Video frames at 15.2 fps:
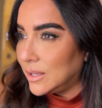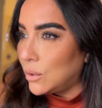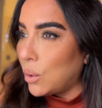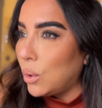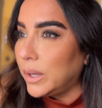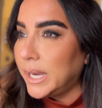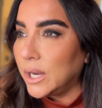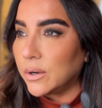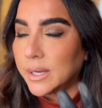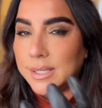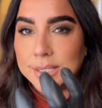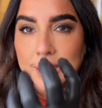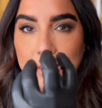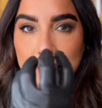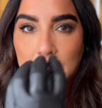goal here is
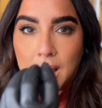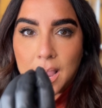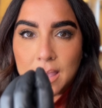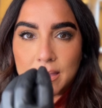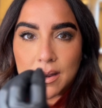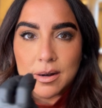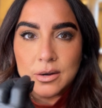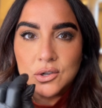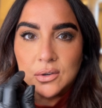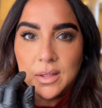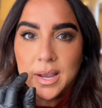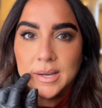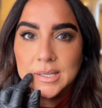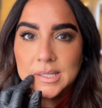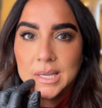to dye that
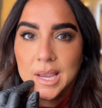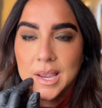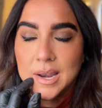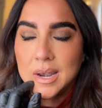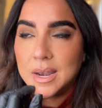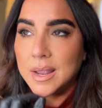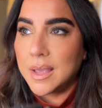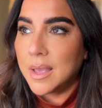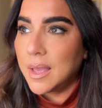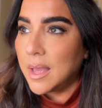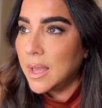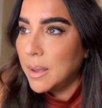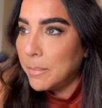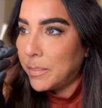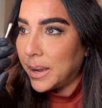underlying skin,
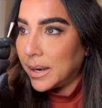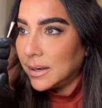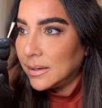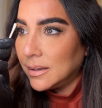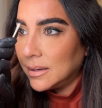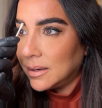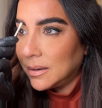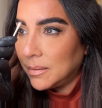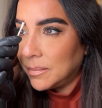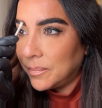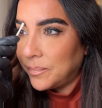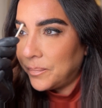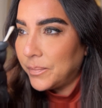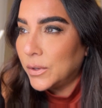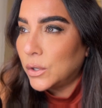but
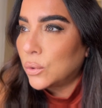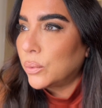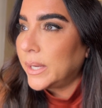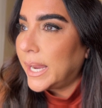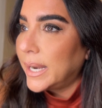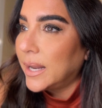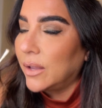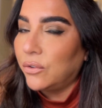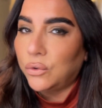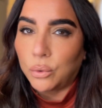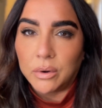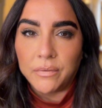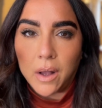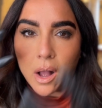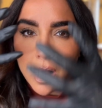create a
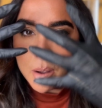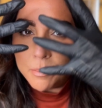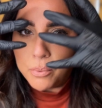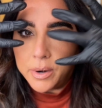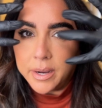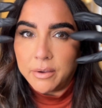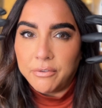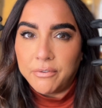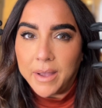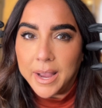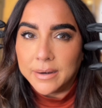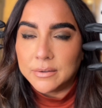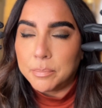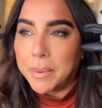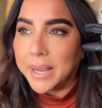sort of ombre
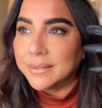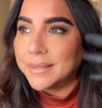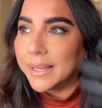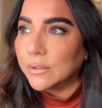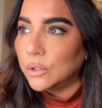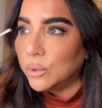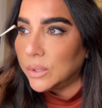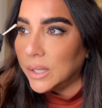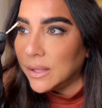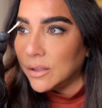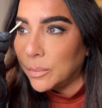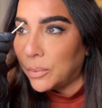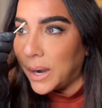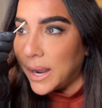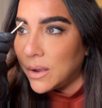effect by diluting the
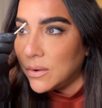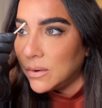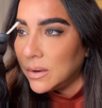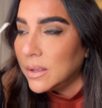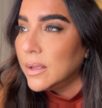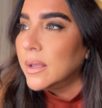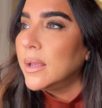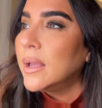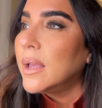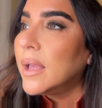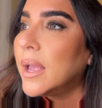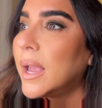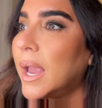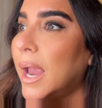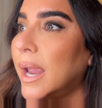brow.
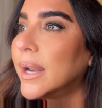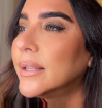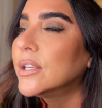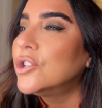And it's a